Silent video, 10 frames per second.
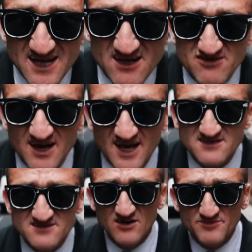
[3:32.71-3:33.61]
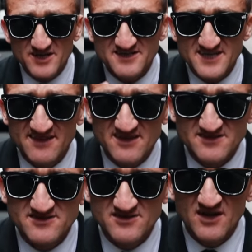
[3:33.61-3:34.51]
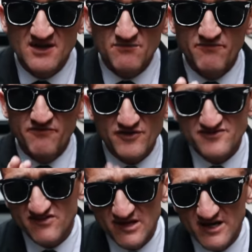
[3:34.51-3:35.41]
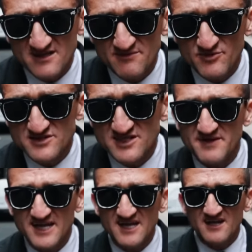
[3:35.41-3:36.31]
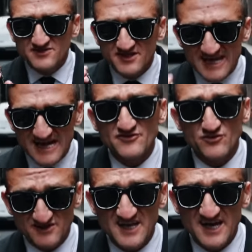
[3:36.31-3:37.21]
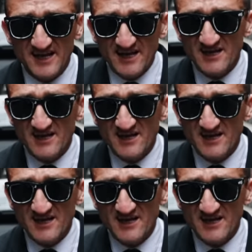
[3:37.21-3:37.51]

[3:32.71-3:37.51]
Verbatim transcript: outside, so I'm gonna take this first look at the Boosted Mini to the outdoor setting.